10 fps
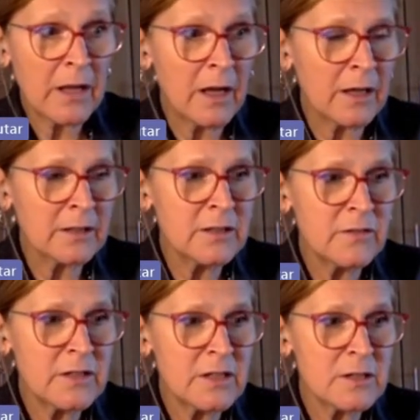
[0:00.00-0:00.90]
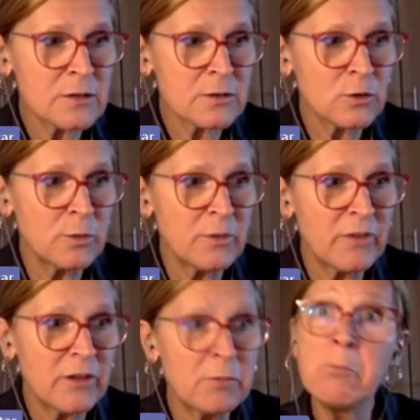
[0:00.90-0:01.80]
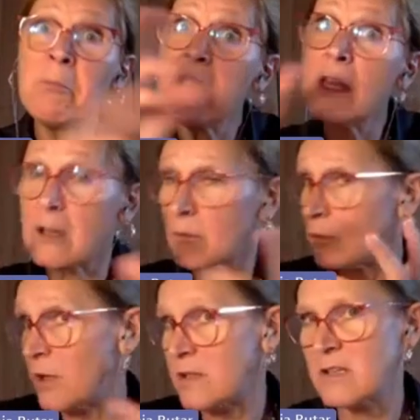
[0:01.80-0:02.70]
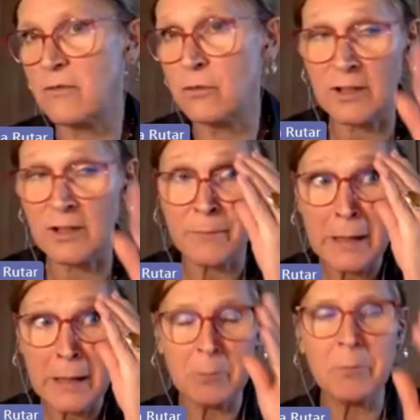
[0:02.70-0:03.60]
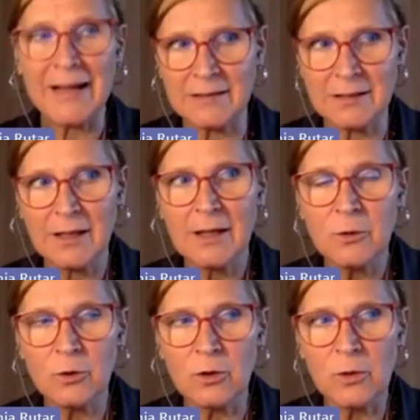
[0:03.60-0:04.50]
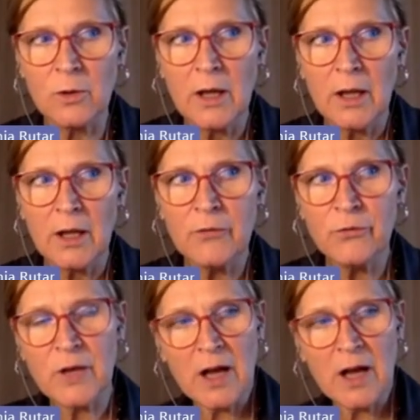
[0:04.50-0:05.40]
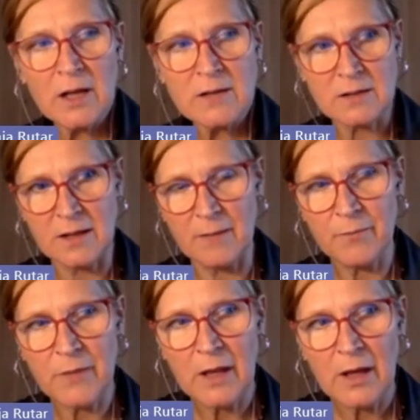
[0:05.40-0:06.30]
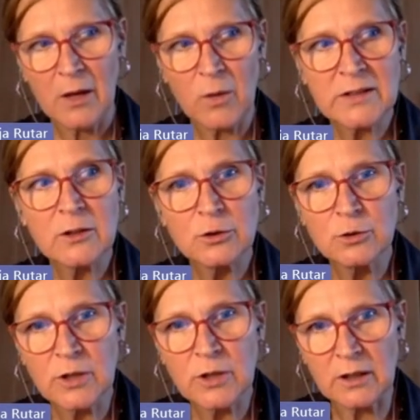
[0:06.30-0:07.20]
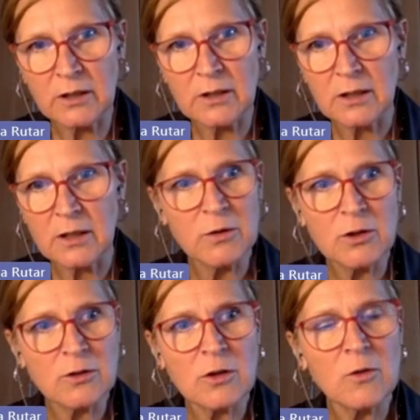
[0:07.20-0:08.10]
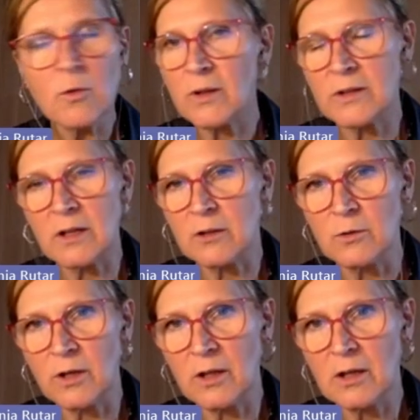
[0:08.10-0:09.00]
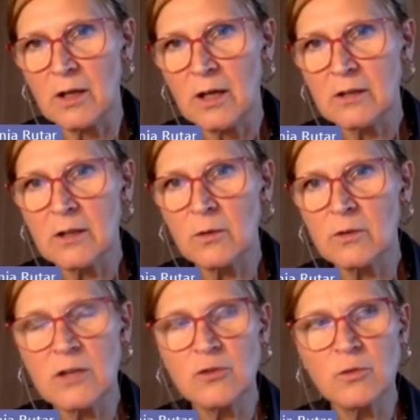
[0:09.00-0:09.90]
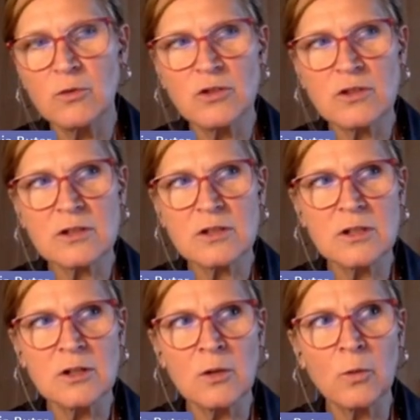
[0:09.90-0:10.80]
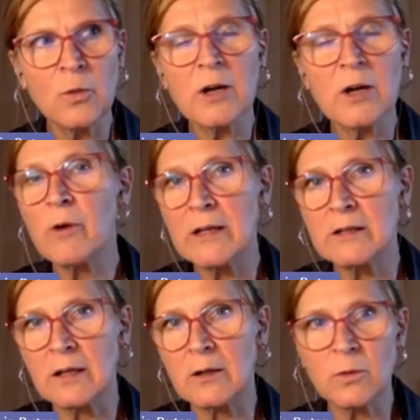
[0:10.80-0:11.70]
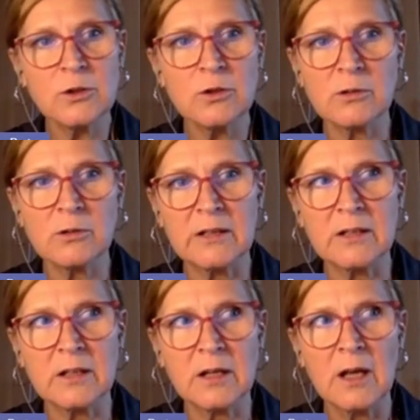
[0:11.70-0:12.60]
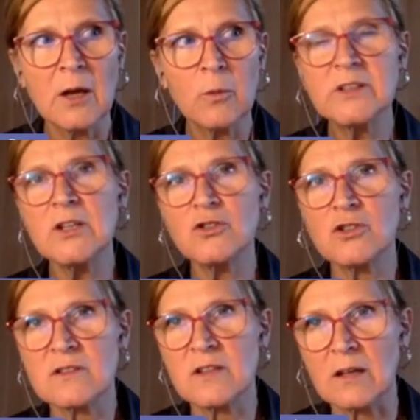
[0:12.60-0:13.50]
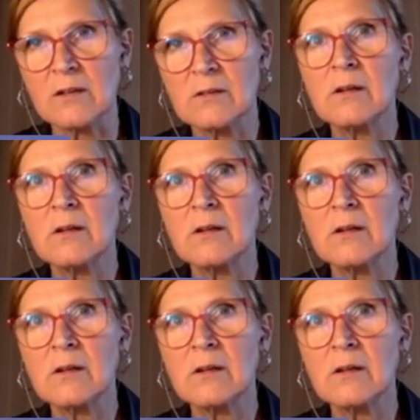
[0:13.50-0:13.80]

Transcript: Activities could be very meaningful, let's say, for them. But, you know, if we ask them, what are you doing? They would not know what they are doing. They just know, we are writing. What you are writing? What teacher said?